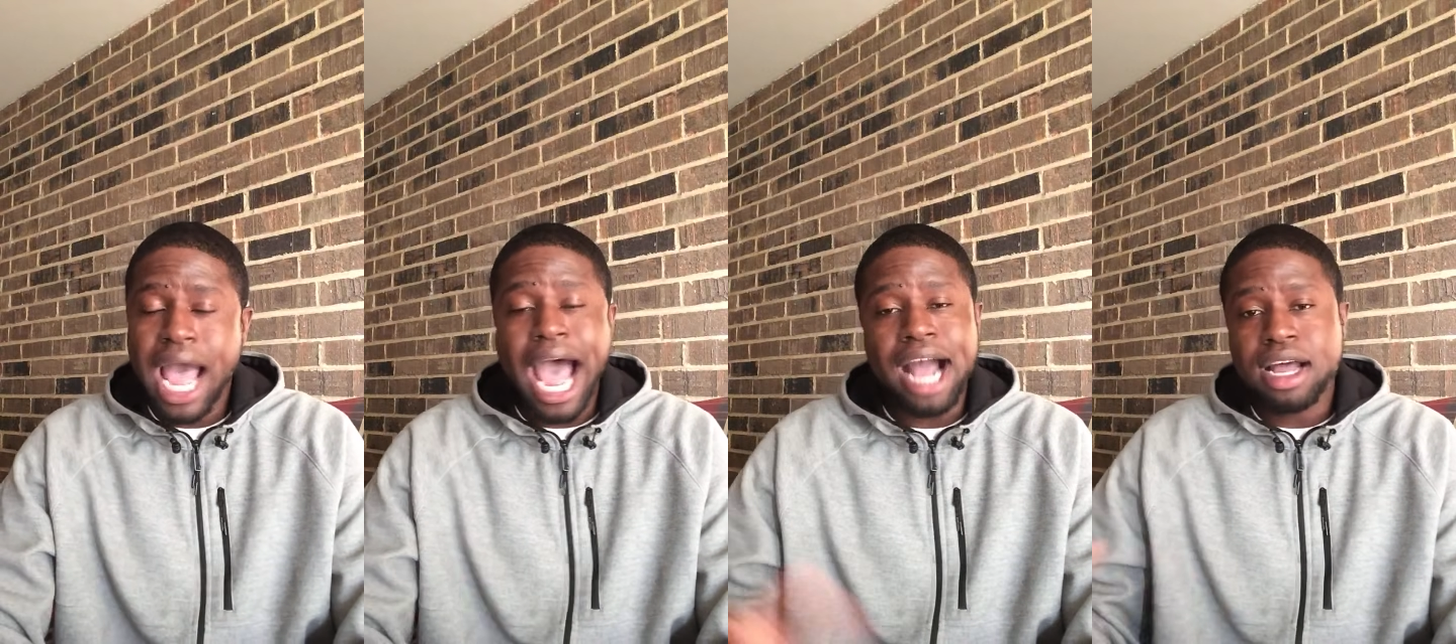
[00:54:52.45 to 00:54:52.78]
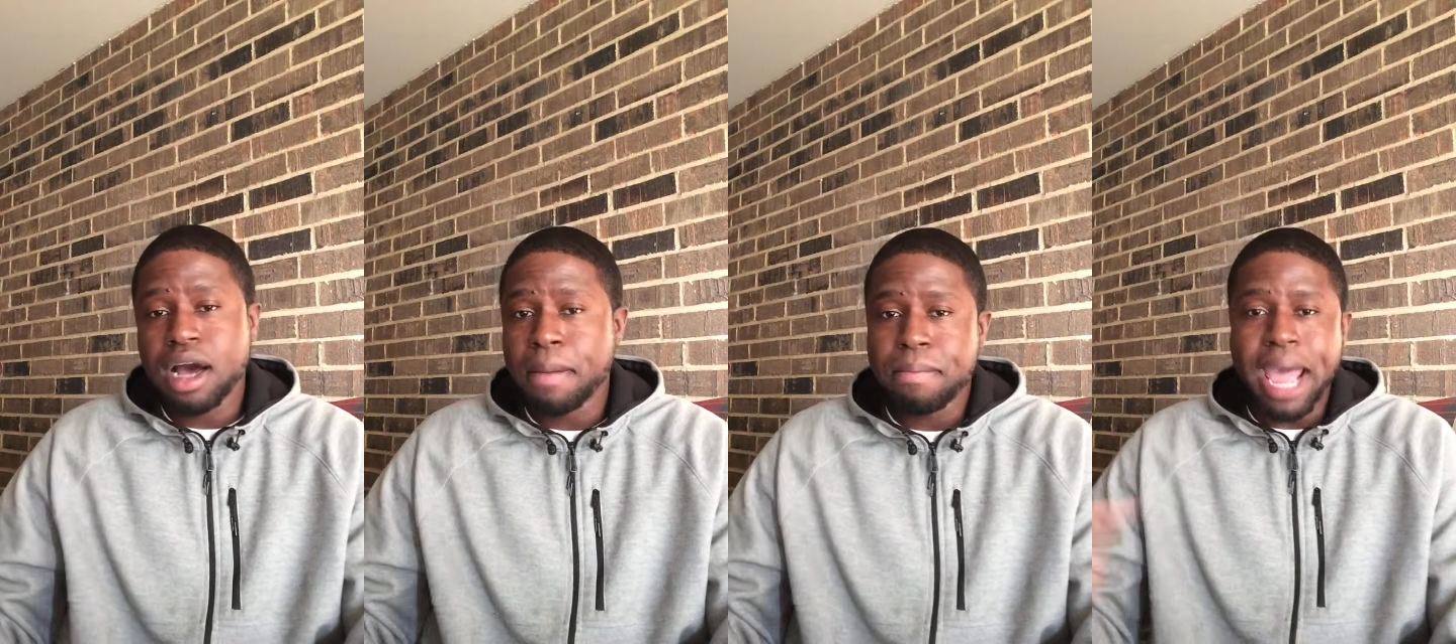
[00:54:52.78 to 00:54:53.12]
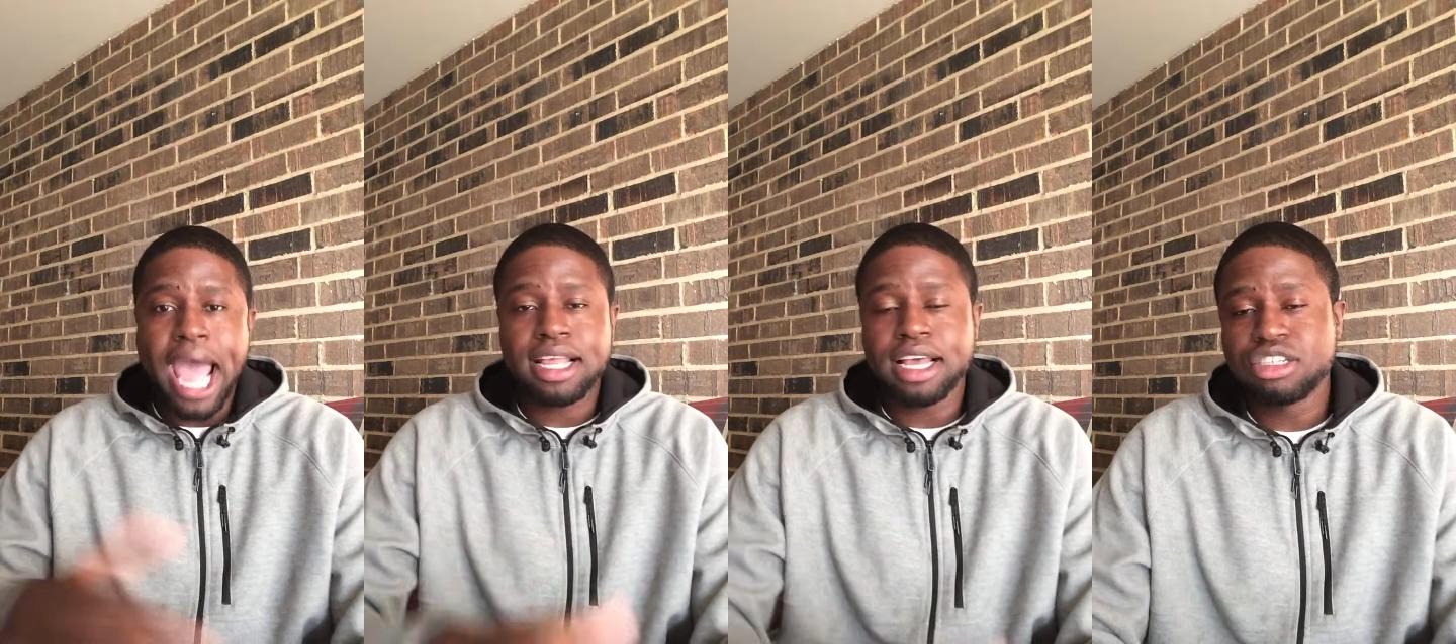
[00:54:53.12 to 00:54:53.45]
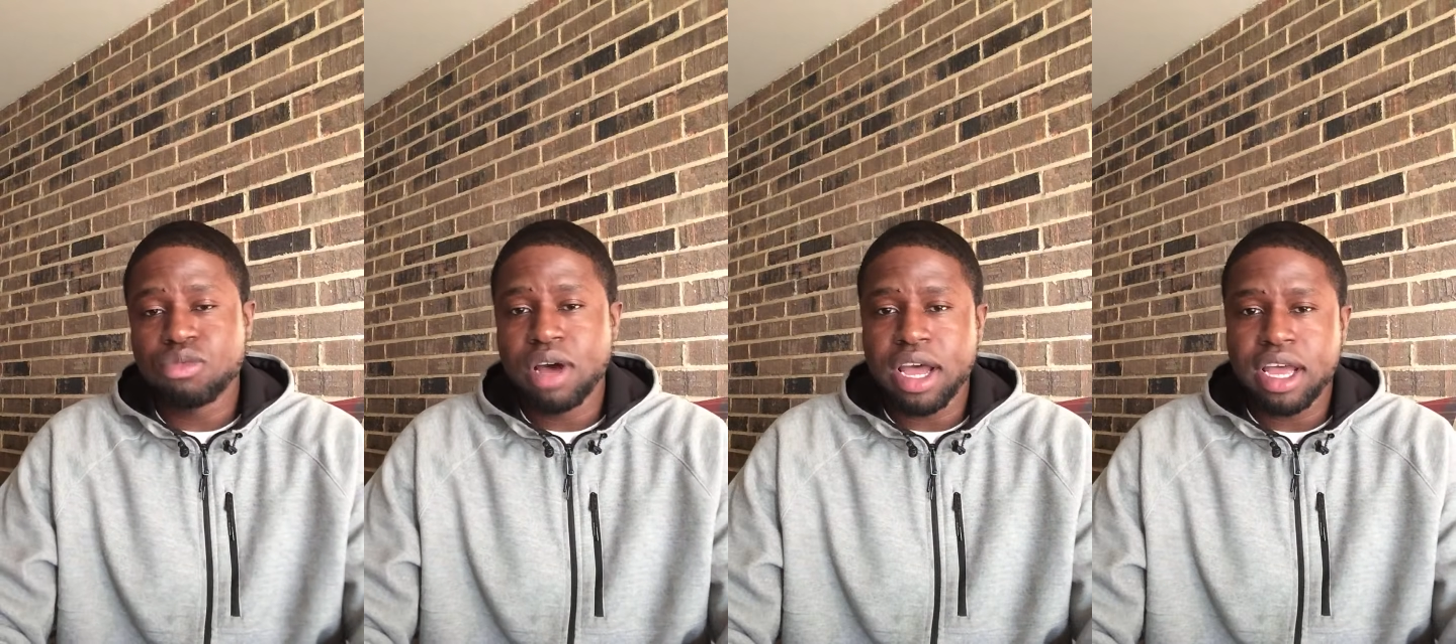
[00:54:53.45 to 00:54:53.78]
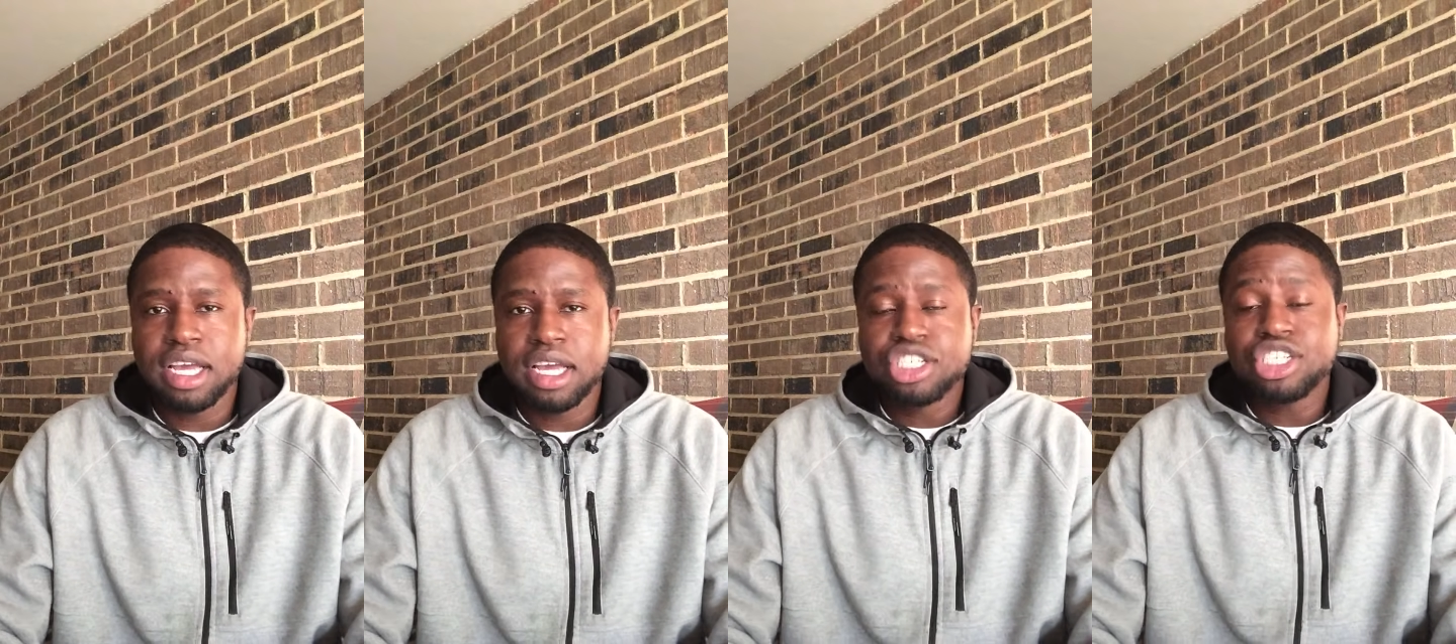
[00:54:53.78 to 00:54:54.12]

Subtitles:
I come back, guess what?